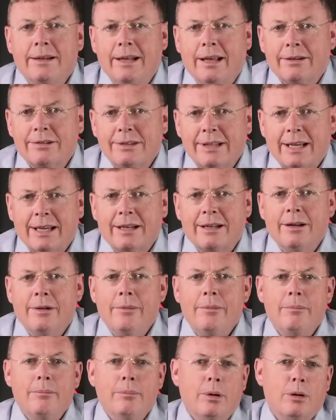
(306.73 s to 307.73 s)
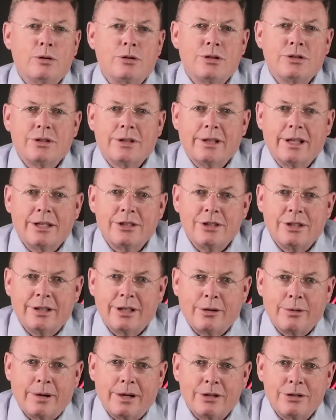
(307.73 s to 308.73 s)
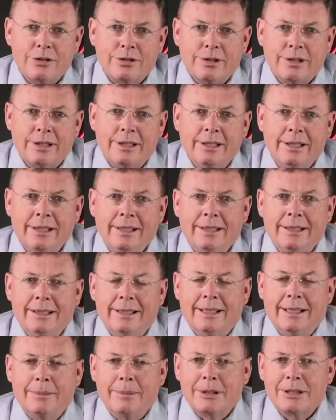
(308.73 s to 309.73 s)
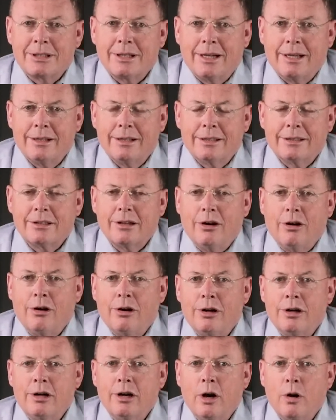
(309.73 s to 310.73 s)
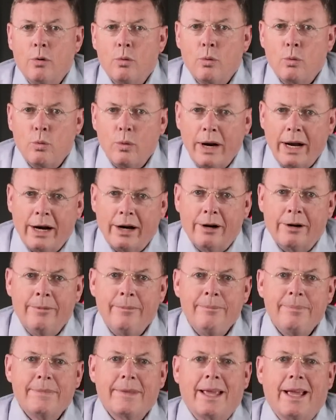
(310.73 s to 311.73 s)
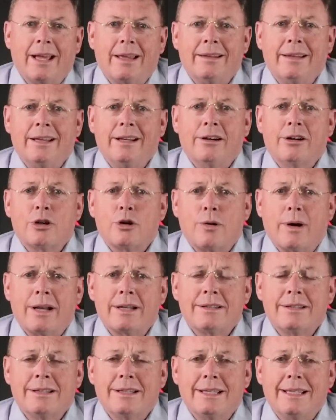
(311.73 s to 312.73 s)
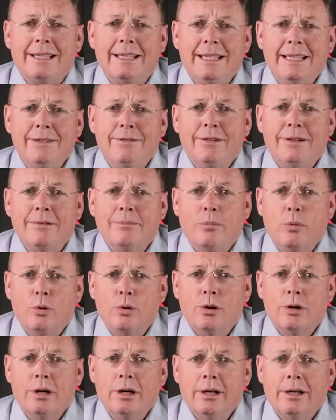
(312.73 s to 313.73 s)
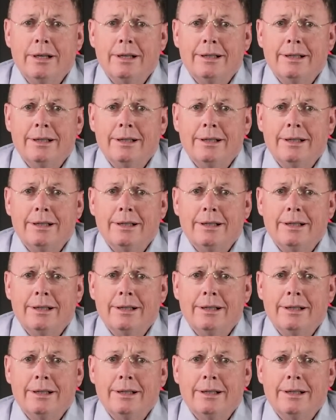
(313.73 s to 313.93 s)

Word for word: Now, second, motions alleging the grand jury misconduct are rare, and they are granted even more